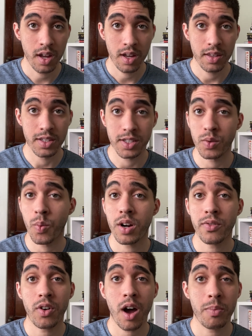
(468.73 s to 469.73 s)
This is a
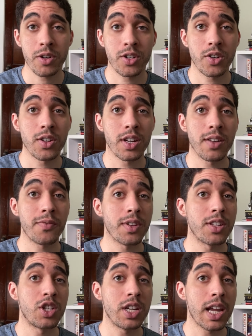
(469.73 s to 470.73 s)
wonderful opportunity for
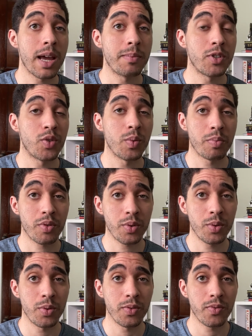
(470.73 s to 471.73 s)
the GM to
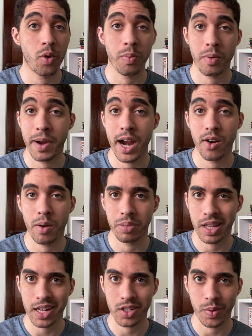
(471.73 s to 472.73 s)
improve or prepare a
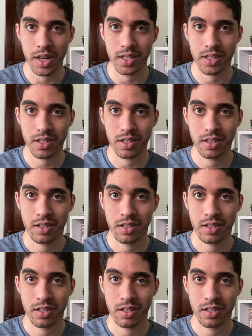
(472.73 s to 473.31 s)
plot twist.